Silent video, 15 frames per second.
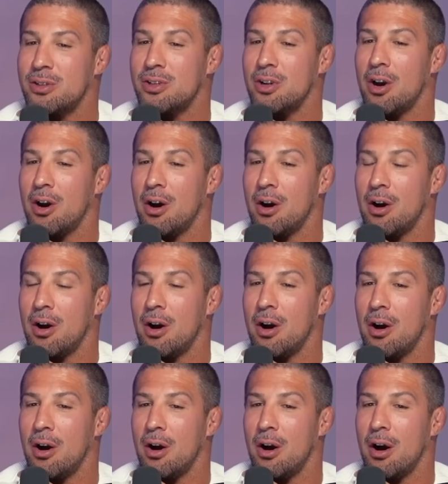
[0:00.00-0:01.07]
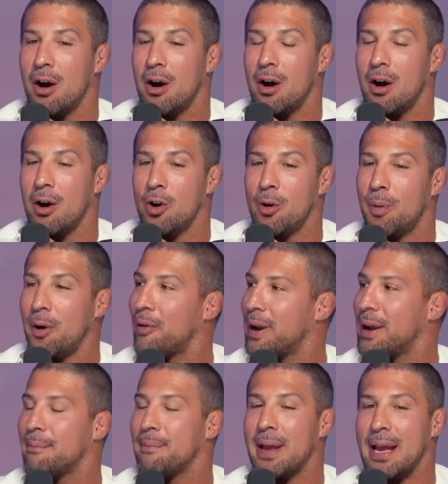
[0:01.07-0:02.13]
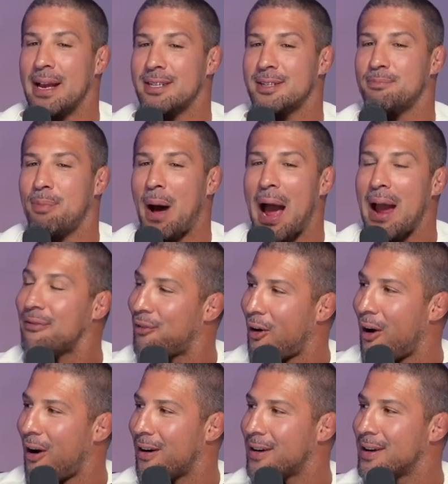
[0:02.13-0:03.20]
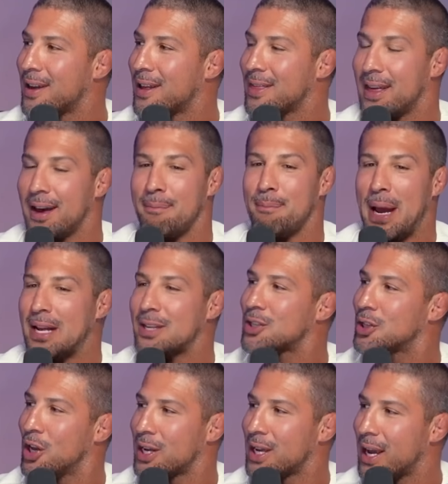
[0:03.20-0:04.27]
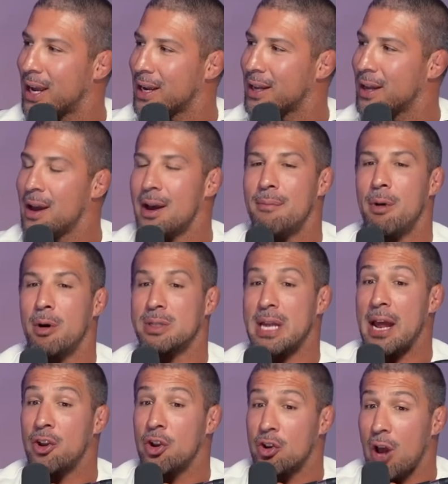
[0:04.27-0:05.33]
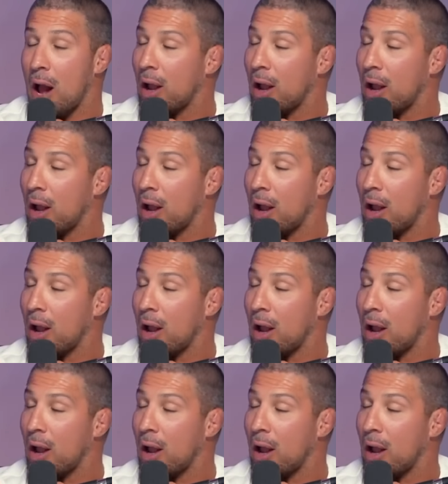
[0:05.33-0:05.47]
juiced Uberim is by far the best looking, most, and you're